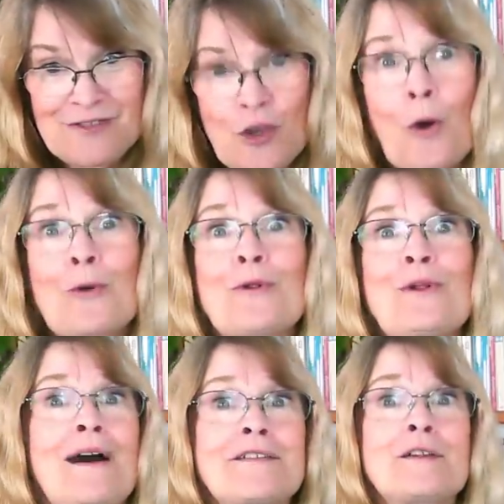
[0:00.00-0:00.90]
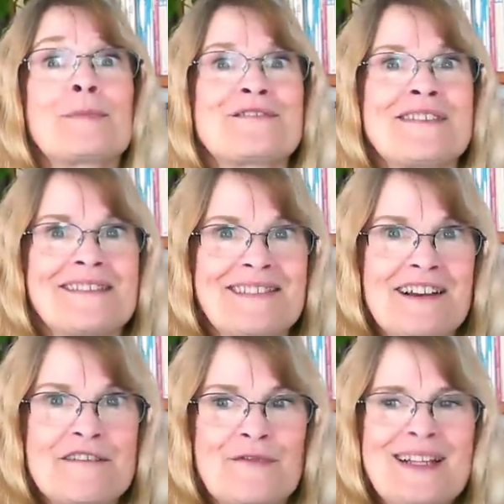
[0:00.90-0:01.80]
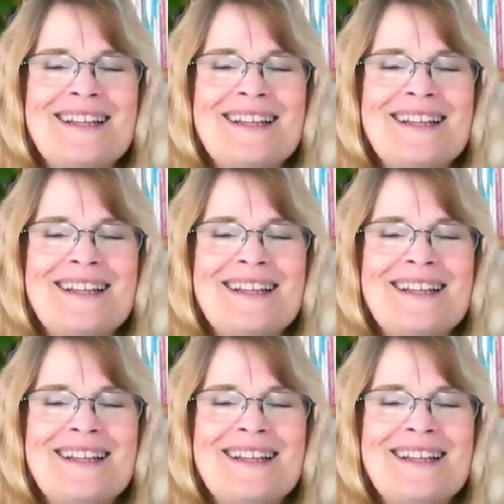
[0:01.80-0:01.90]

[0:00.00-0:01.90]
total 100% love.